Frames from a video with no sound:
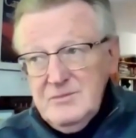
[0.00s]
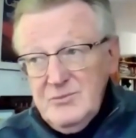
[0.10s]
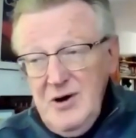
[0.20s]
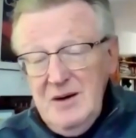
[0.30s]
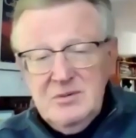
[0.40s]

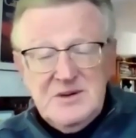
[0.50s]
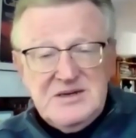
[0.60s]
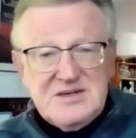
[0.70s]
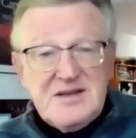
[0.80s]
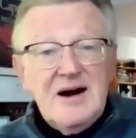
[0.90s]
probably
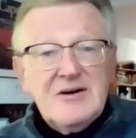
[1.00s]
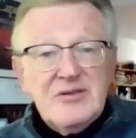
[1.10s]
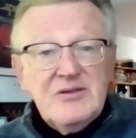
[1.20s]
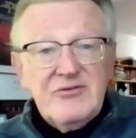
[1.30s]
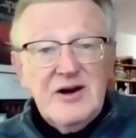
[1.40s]
started
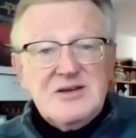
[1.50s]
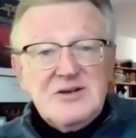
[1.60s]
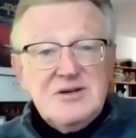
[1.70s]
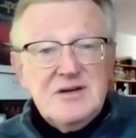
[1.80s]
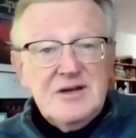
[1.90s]
the French
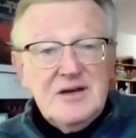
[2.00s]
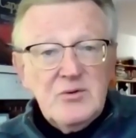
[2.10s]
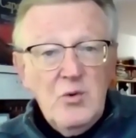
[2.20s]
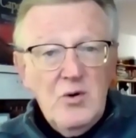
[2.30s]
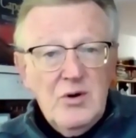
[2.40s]
and Indian
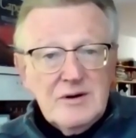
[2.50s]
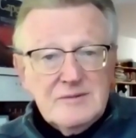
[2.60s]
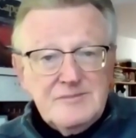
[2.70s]
War